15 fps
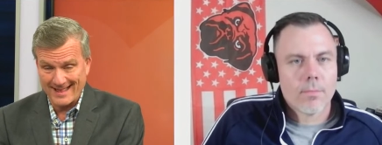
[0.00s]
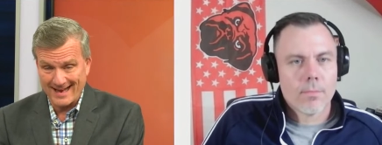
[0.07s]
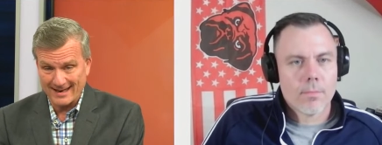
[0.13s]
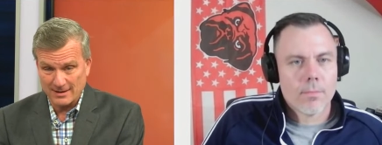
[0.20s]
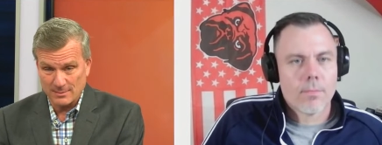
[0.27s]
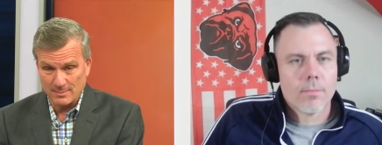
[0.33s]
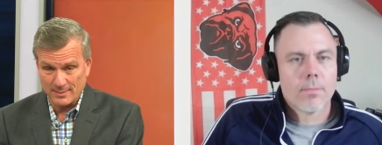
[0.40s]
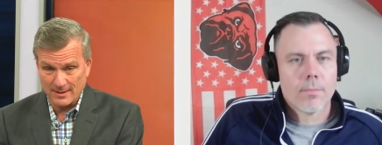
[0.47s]
Speaker 1: that
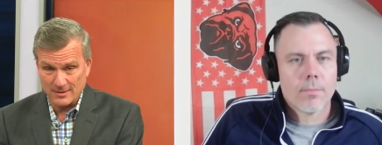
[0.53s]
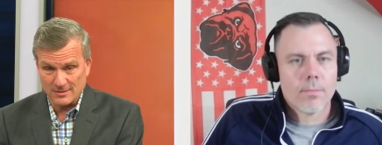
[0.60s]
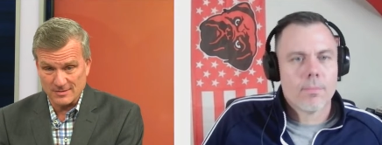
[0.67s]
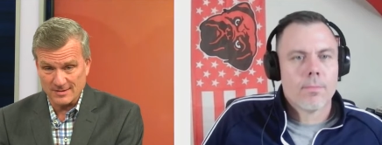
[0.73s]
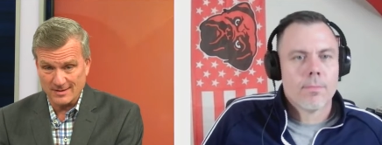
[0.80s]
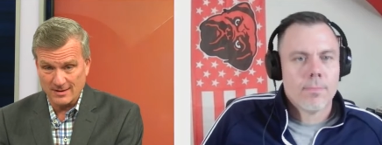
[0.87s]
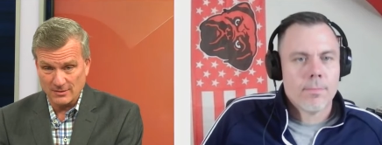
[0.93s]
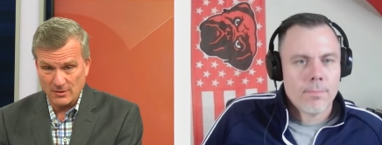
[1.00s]

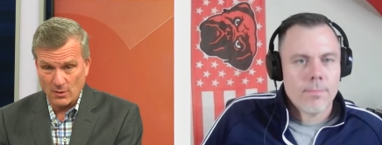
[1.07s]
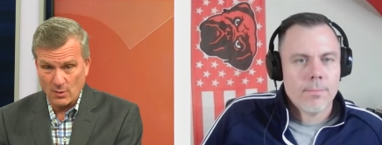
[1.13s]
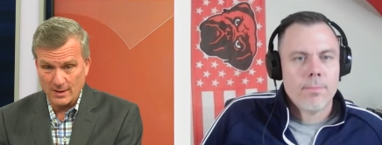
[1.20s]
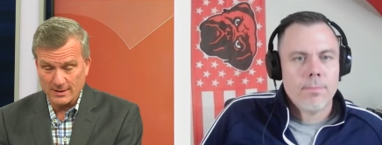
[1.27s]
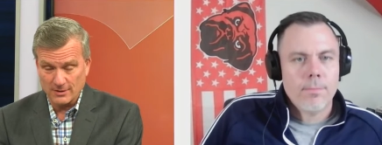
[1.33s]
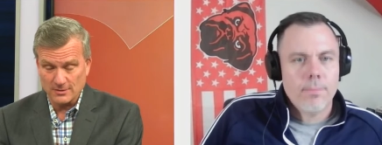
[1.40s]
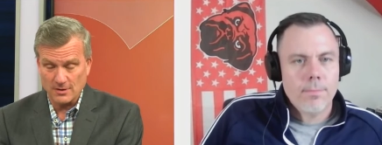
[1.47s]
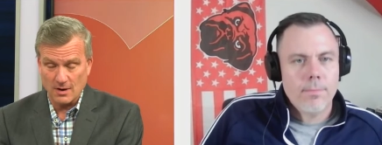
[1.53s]
comparison. They'll know what
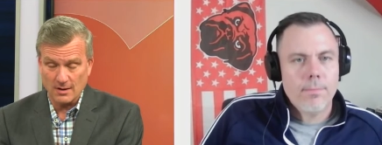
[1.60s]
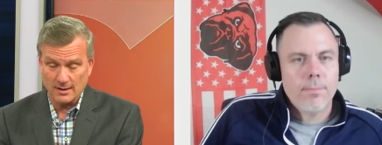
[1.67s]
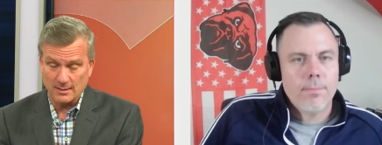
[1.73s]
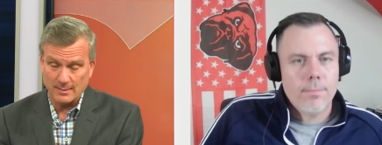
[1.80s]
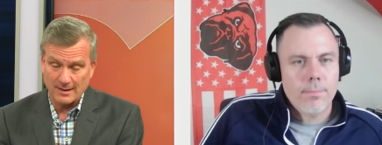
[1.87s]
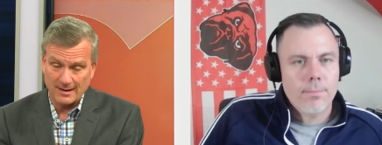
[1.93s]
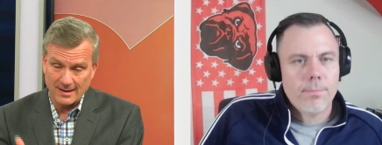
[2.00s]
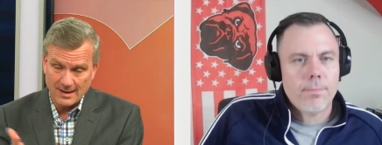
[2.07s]
you're talking
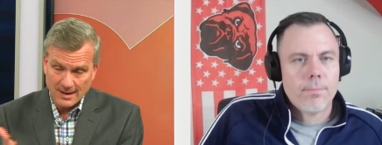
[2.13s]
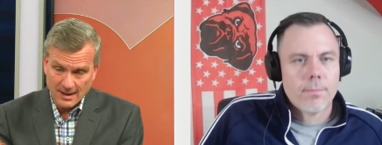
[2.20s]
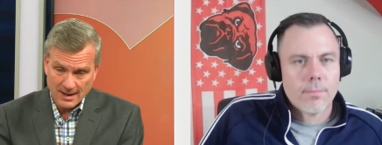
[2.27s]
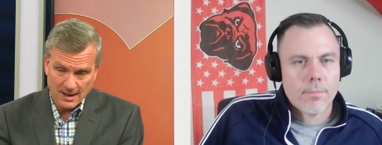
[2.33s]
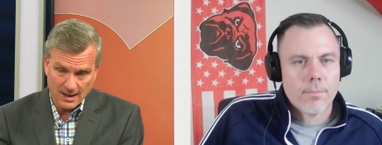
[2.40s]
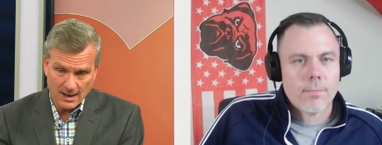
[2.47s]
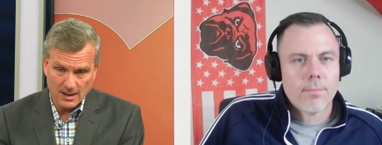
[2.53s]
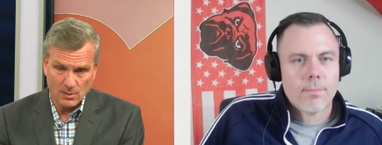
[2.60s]
about.
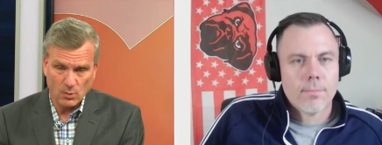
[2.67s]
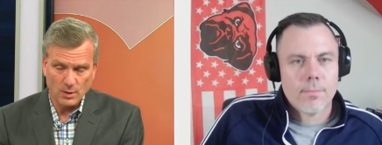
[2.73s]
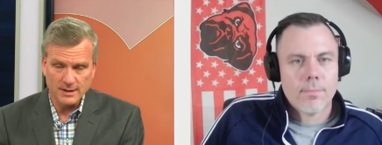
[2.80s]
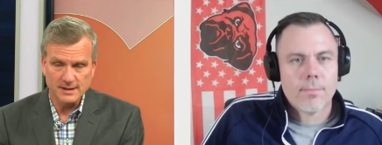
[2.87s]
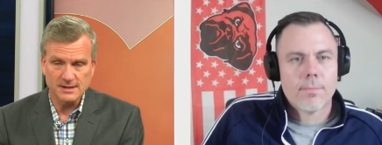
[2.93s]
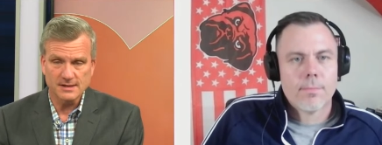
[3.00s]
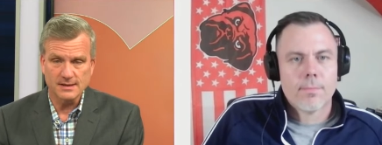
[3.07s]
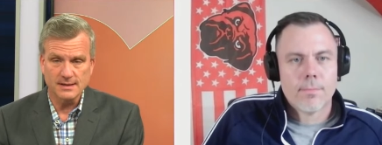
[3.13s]
Uh, what do you
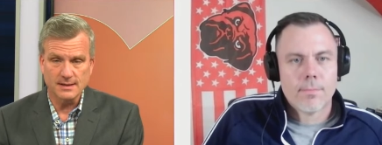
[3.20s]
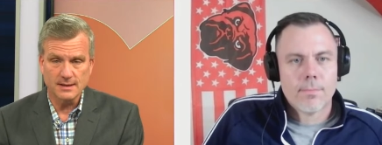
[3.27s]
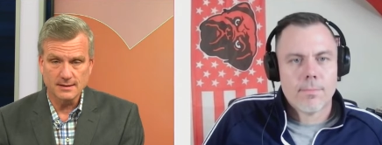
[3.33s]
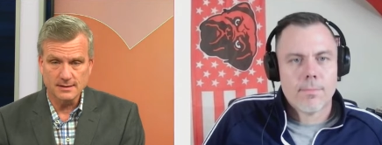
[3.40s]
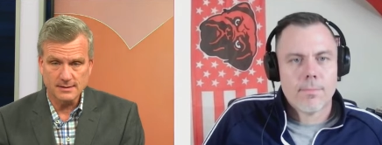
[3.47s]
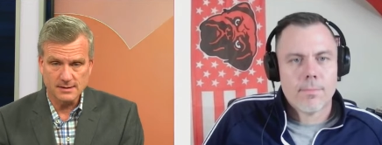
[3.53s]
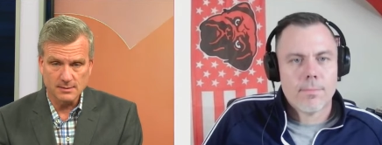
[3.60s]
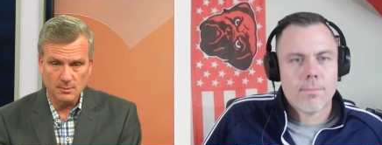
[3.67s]
see the
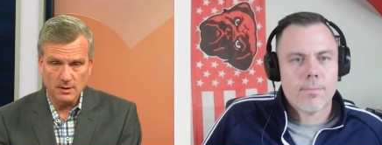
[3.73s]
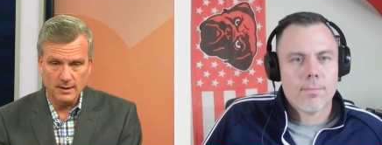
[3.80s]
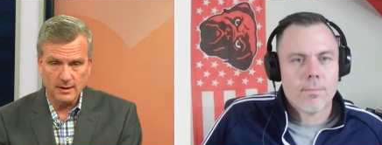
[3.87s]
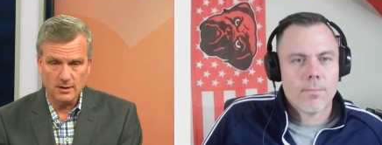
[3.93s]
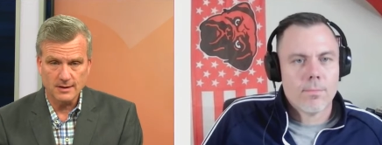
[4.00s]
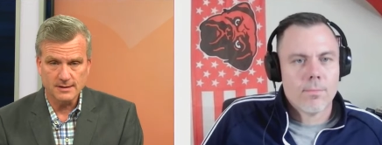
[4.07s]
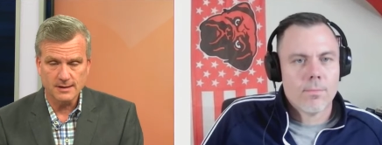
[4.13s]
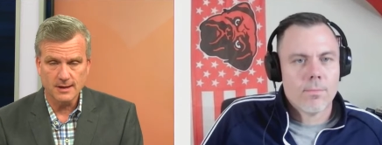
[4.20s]

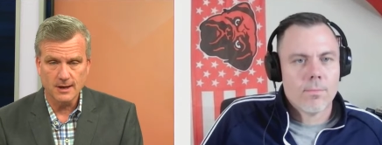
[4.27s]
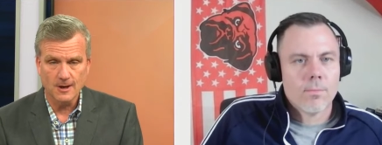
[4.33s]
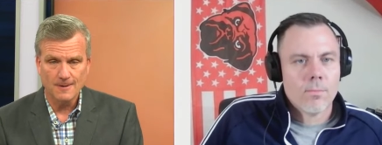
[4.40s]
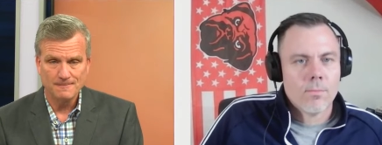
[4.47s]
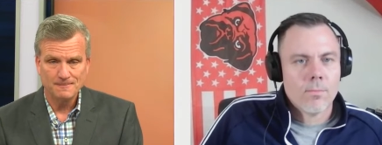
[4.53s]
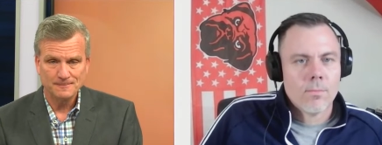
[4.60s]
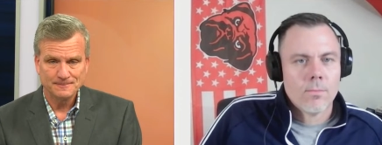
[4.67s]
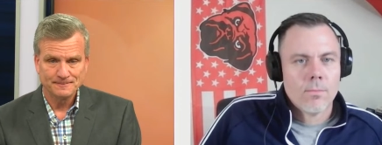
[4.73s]
similarities there?
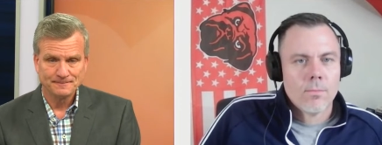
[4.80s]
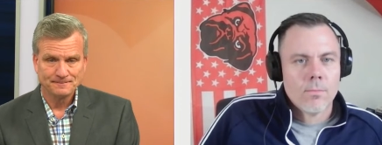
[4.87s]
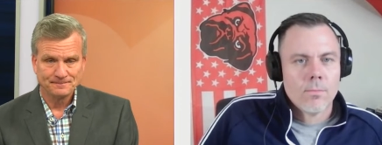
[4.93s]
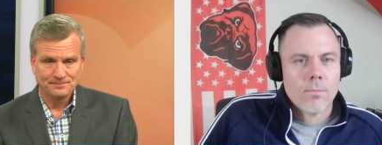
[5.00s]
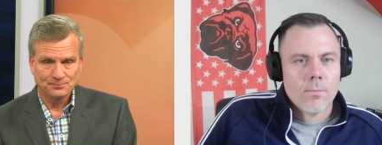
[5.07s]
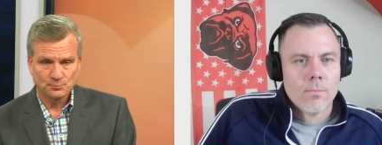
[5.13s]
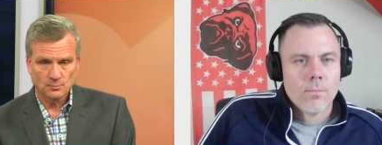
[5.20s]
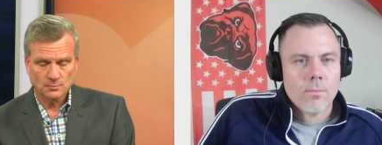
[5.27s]

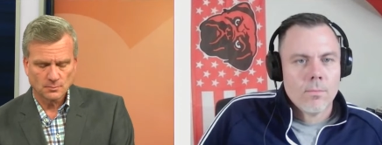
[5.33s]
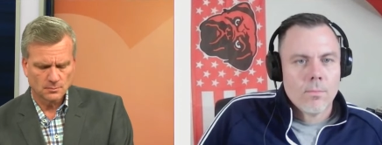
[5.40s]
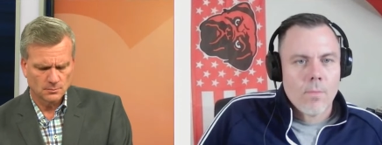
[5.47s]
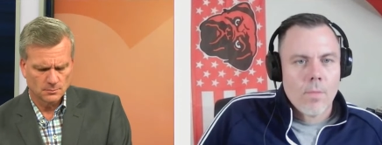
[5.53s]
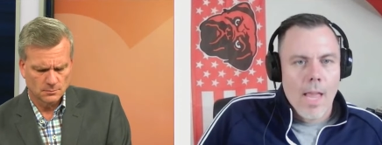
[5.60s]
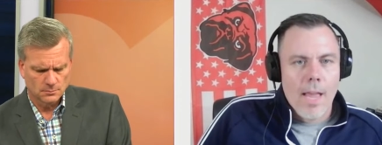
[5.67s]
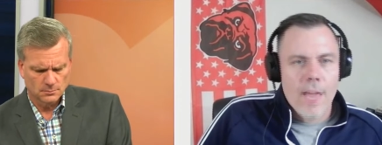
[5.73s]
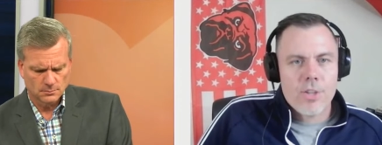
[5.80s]

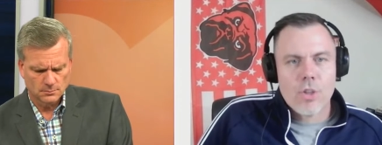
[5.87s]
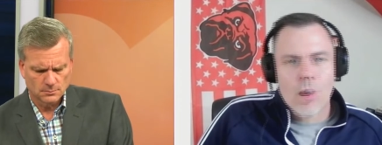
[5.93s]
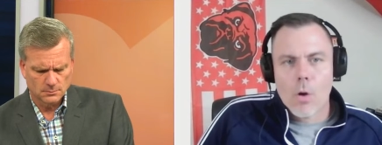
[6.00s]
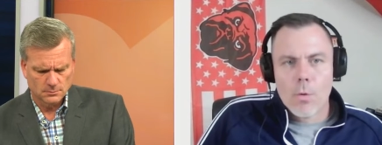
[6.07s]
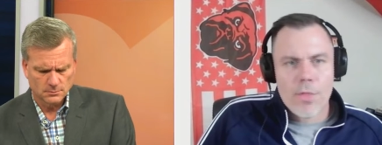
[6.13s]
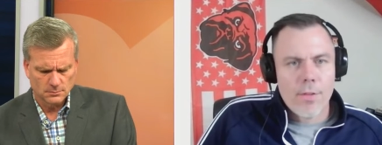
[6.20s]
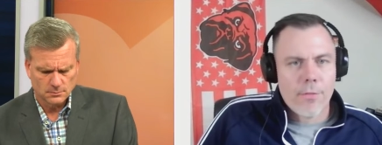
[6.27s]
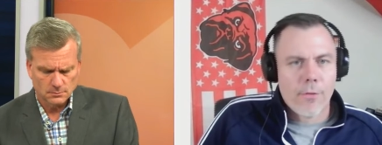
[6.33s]
Speaker 2: I uh,
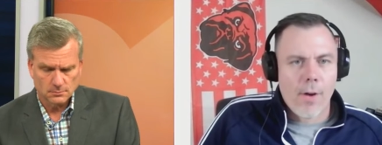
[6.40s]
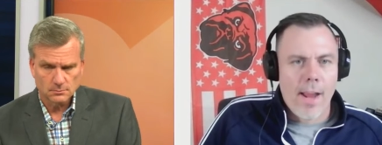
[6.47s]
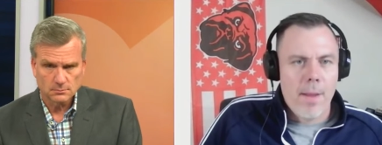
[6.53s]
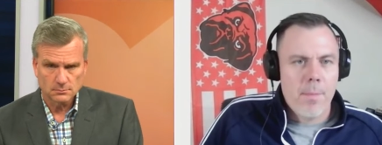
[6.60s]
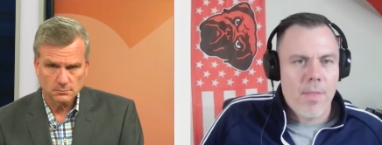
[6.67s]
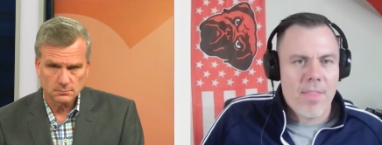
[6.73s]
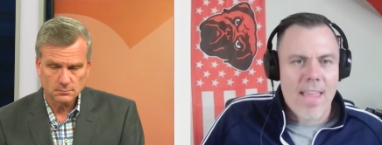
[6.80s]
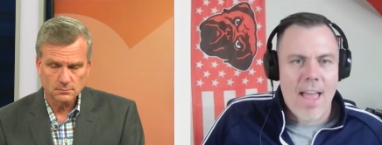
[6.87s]
start with the
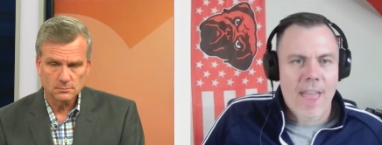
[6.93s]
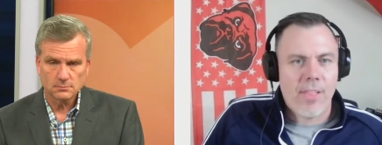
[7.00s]
frame and the